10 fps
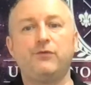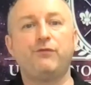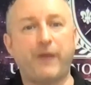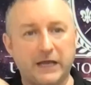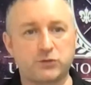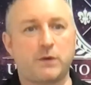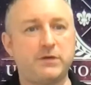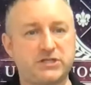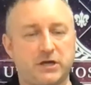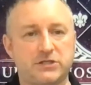That's when we
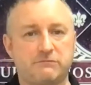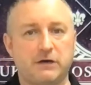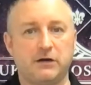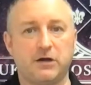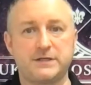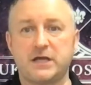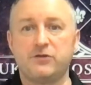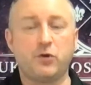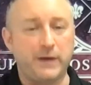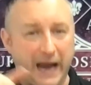start to realize
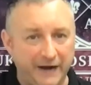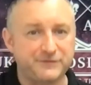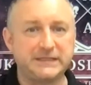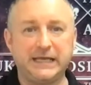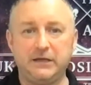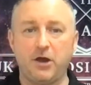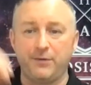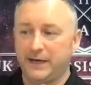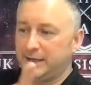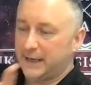that we have to keep going
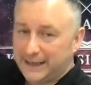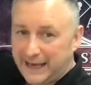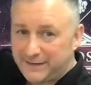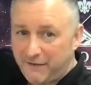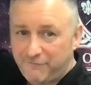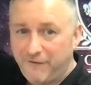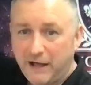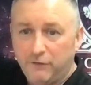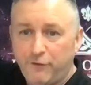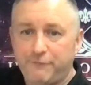in and letting that
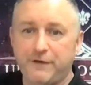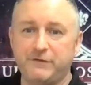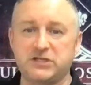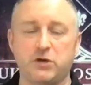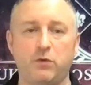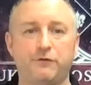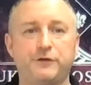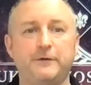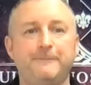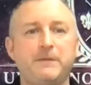valve off every so
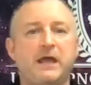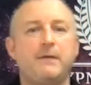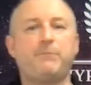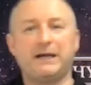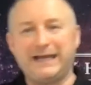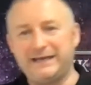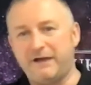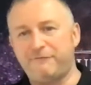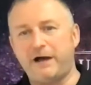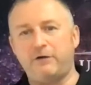often. By letting that
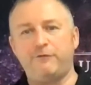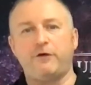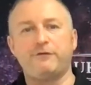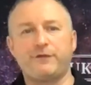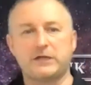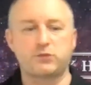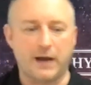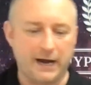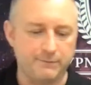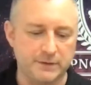valve off, that's what
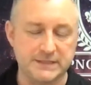happens.